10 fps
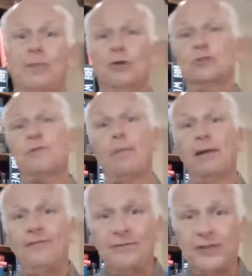There was
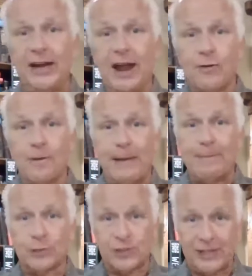probably 1,500
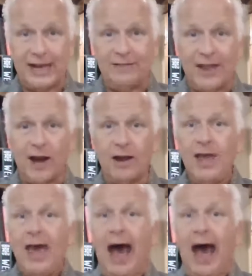people sitting there.